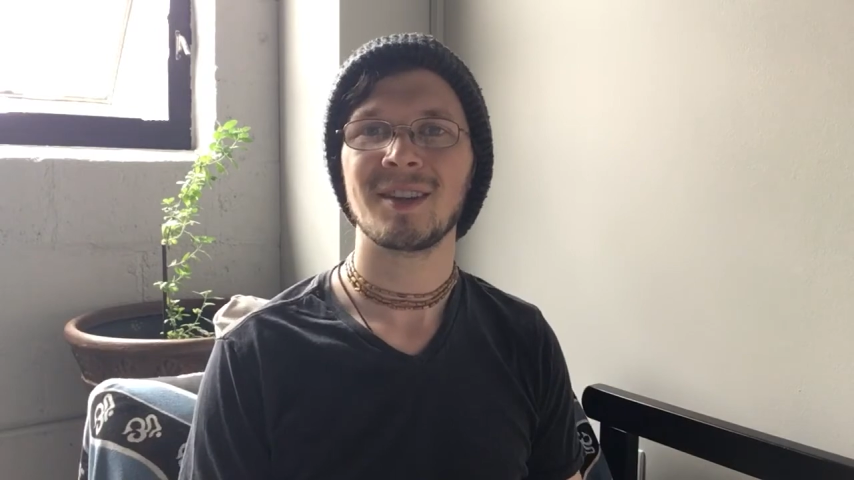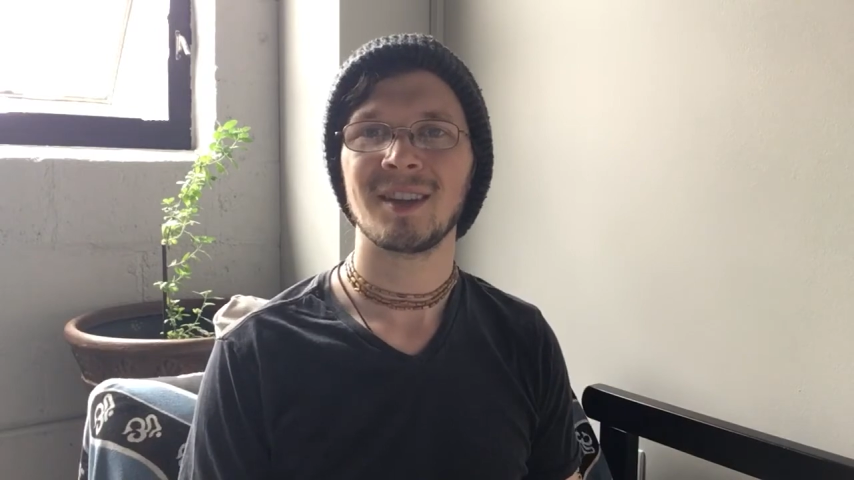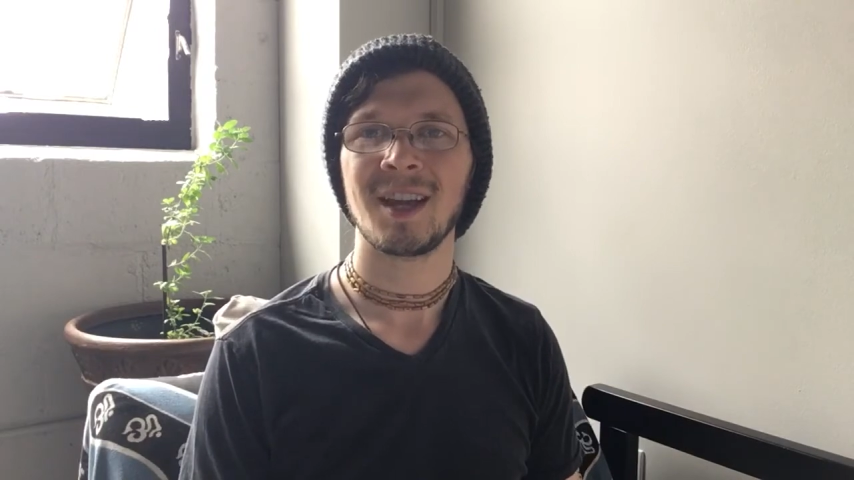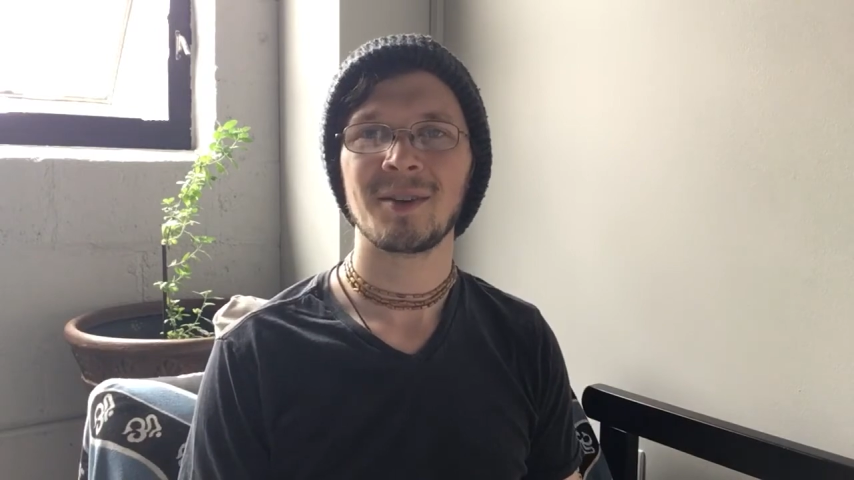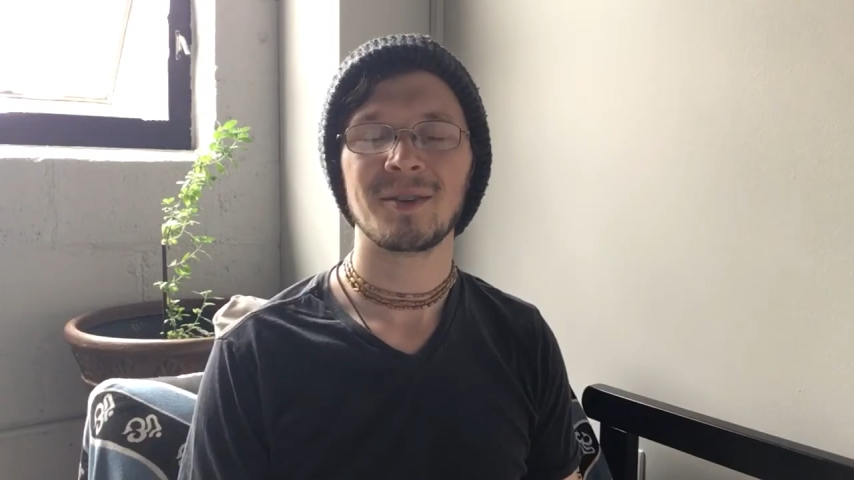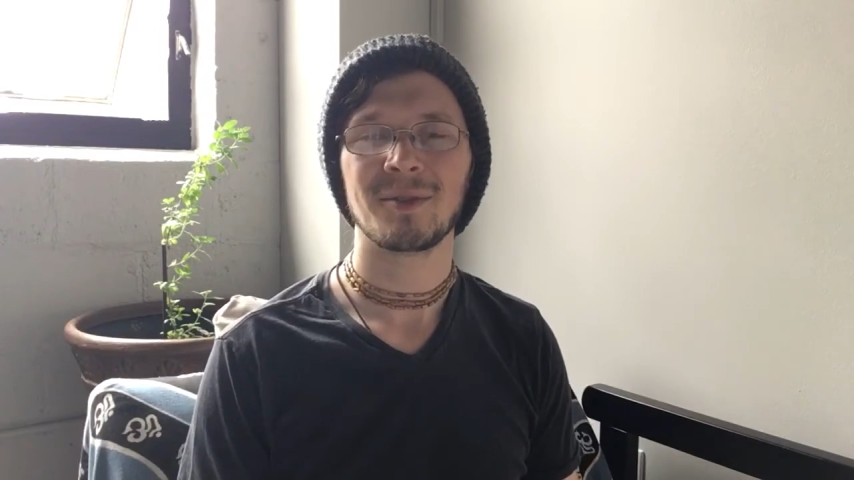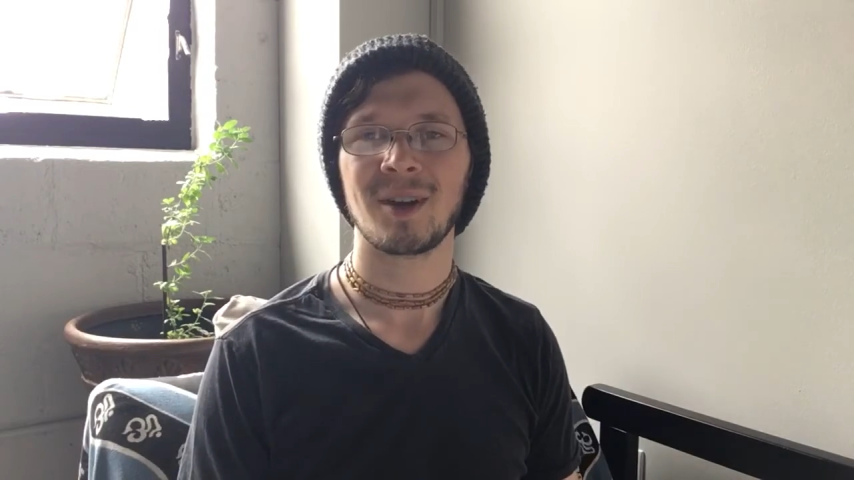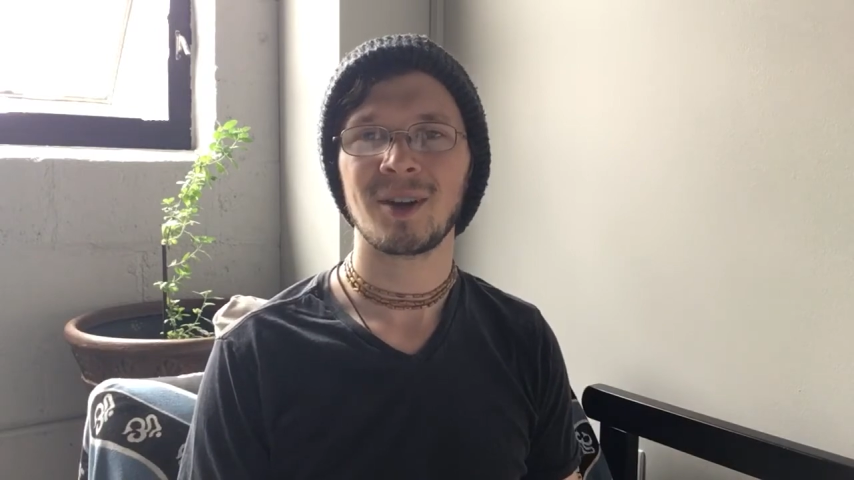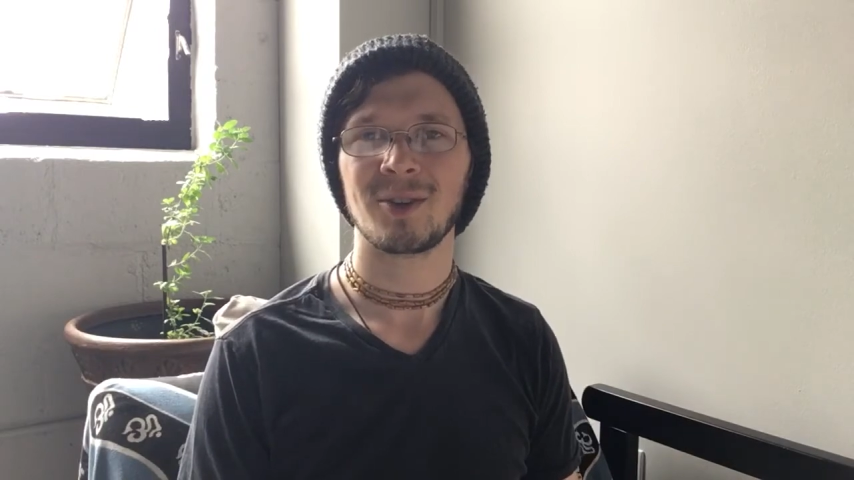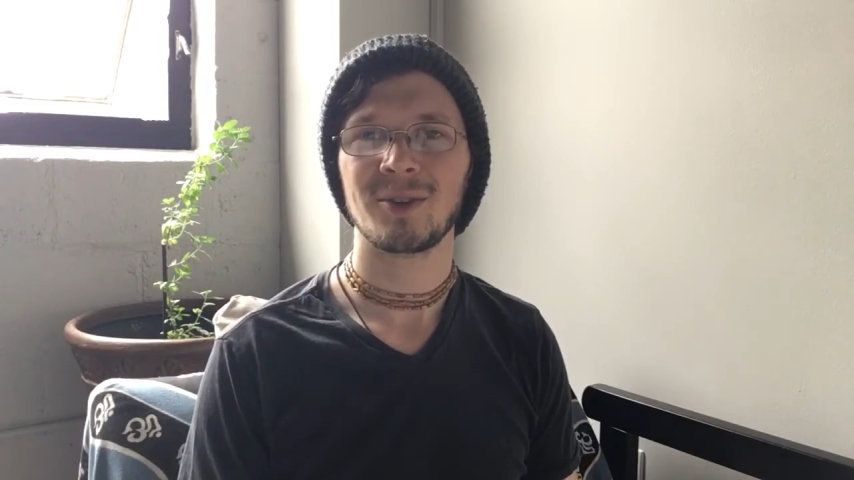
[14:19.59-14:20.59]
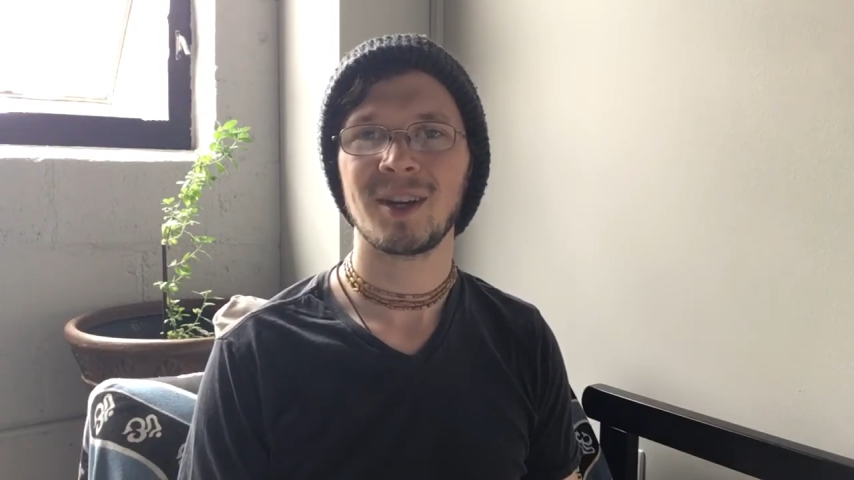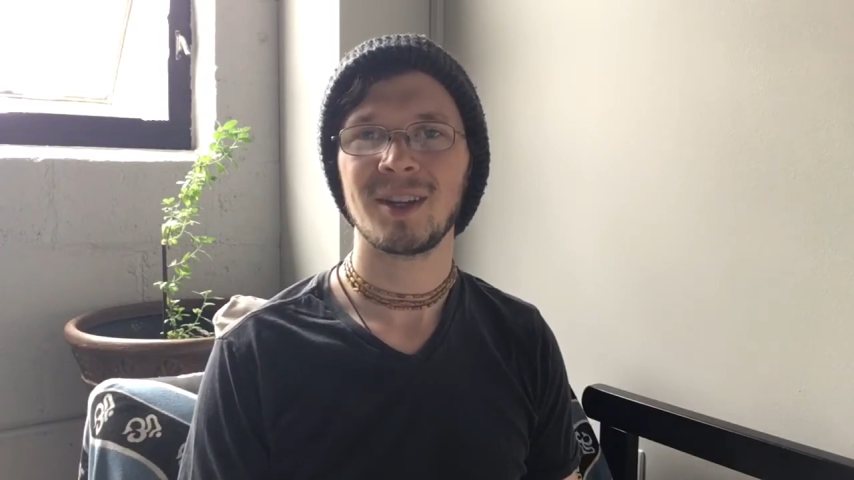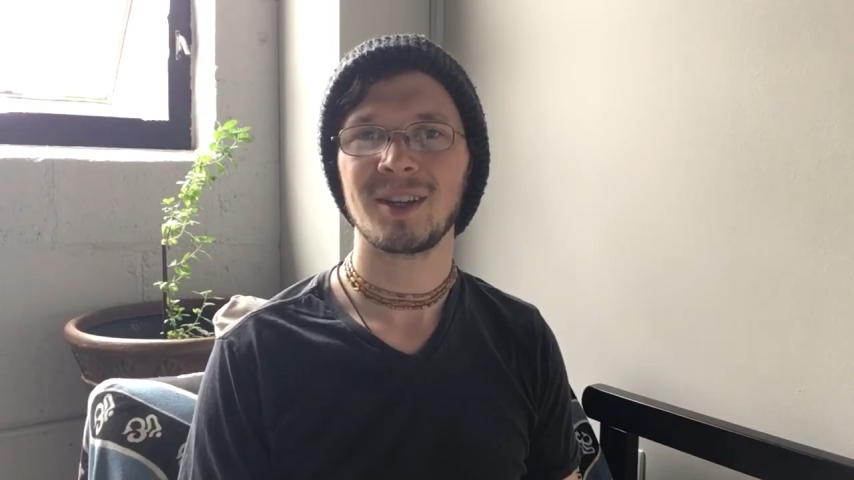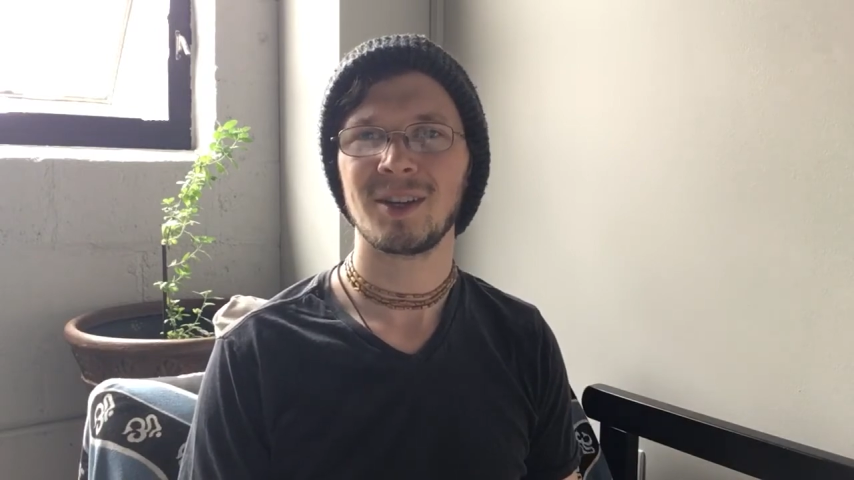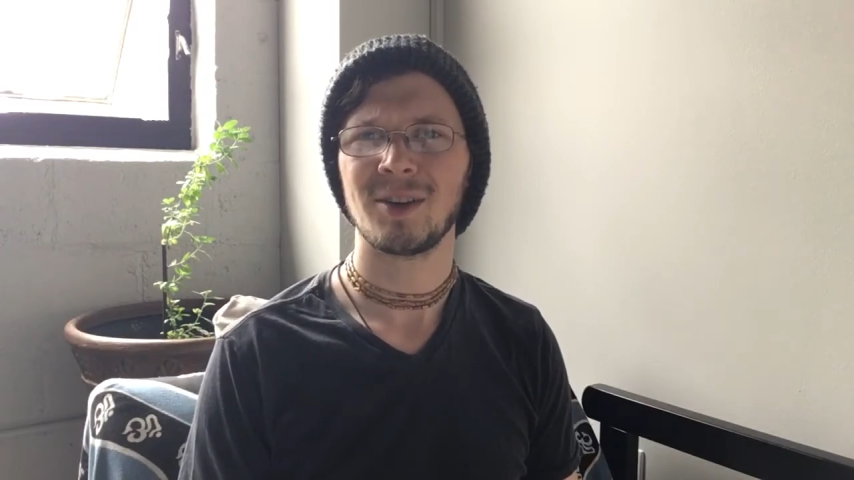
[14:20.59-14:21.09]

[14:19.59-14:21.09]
and light, creating